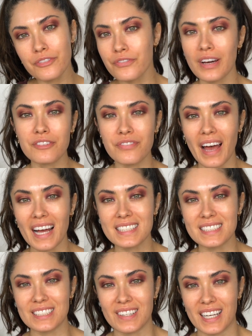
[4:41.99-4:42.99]
Fun fact,
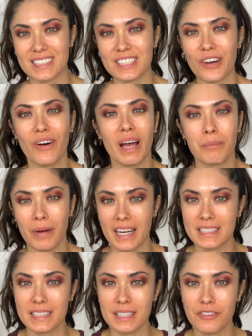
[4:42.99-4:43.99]
did you guys know I
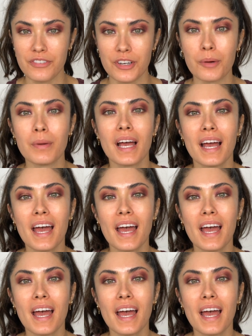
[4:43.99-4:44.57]
practically film